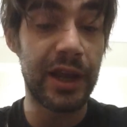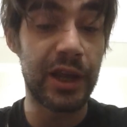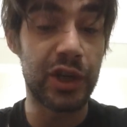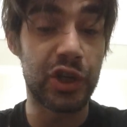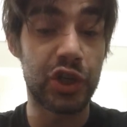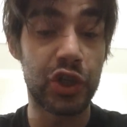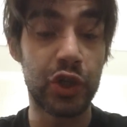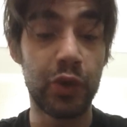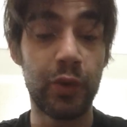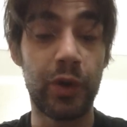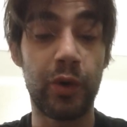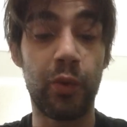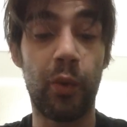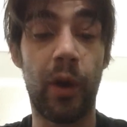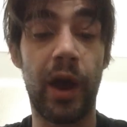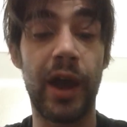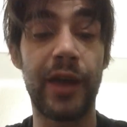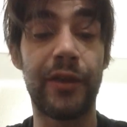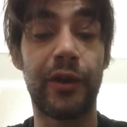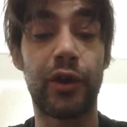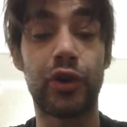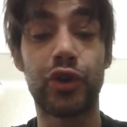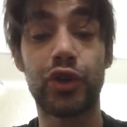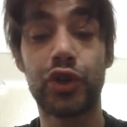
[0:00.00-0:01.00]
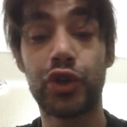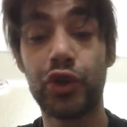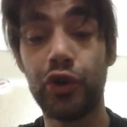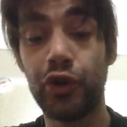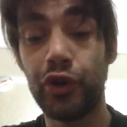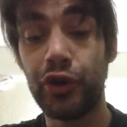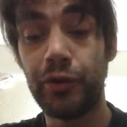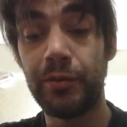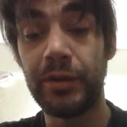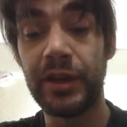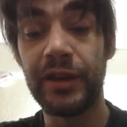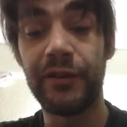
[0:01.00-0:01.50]
issue and why there
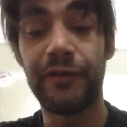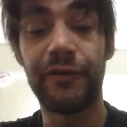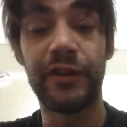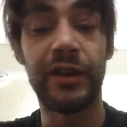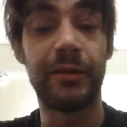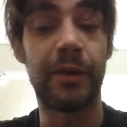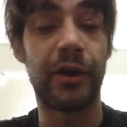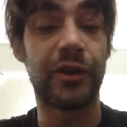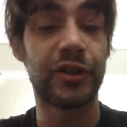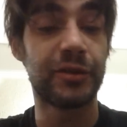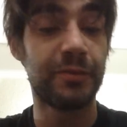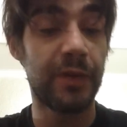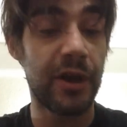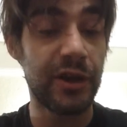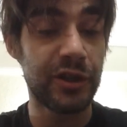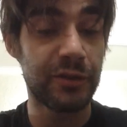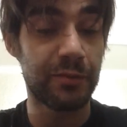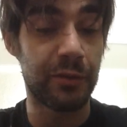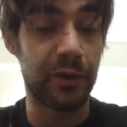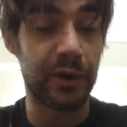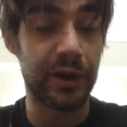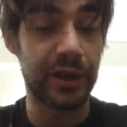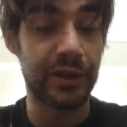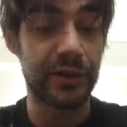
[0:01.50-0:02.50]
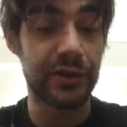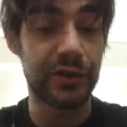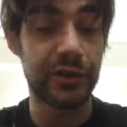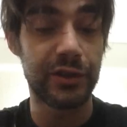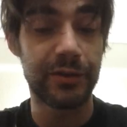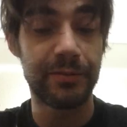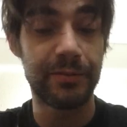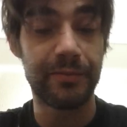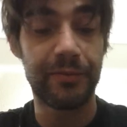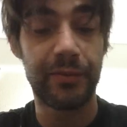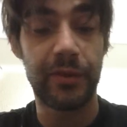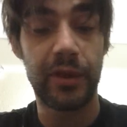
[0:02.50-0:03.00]
should be female Space
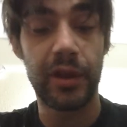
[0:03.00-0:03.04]
Marines.